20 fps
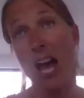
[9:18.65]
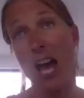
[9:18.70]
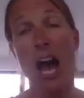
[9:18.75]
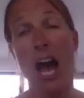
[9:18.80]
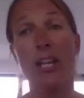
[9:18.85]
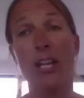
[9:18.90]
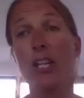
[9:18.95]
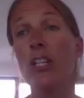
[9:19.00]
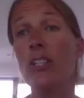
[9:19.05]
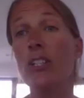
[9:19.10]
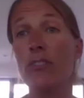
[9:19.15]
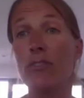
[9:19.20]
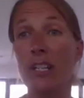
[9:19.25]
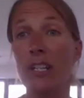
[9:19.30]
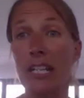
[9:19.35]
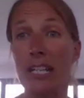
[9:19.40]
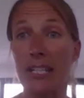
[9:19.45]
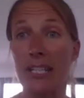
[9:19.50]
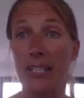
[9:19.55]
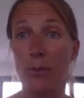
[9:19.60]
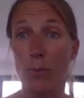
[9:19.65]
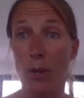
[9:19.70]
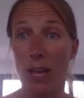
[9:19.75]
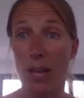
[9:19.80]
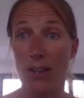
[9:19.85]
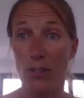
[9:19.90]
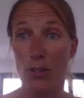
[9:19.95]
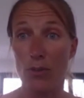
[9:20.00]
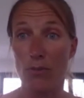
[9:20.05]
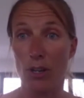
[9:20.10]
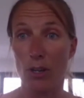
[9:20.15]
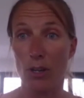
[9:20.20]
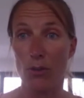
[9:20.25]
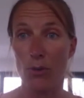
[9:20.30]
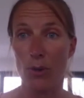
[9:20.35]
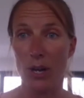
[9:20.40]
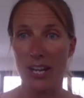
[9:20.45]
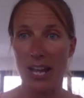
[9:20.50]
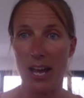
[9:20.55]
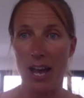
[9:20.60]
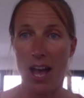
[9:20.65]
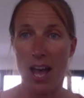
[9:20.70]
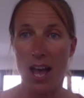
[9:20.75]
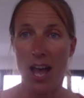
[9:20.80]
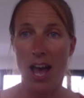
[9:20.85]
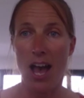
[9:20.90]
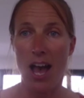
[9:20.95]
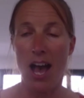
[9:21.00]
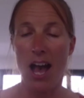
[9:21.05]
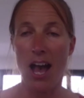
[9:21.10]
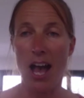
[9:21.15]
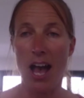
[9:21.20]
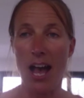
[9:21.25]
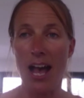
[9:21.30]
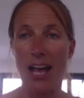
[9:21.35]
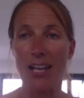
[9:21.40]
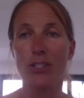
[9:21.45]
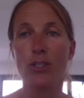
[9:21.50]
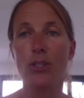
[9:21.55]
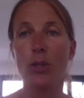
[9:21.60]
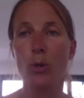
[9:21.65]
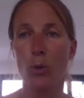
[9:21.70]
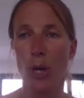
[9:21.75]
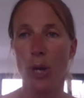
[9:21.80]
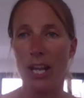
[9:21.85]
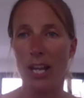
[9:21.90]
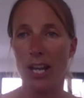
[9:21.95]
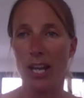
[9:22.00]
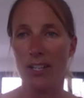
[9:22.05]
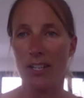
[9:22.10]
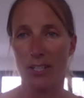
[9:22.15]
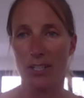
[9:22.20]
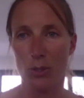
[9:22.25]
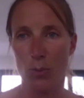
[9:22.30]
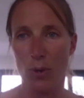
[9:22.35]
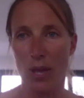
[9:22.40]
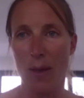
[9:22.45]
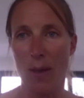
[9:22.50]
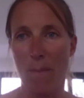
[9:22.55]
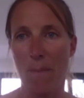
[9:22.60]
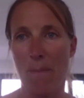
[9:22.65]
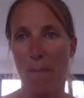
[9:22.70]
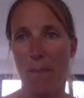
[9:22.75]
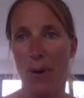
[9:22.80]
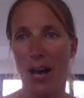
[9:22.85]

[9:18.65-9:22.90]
I couldn't really do front crawl. At school I learned to swim,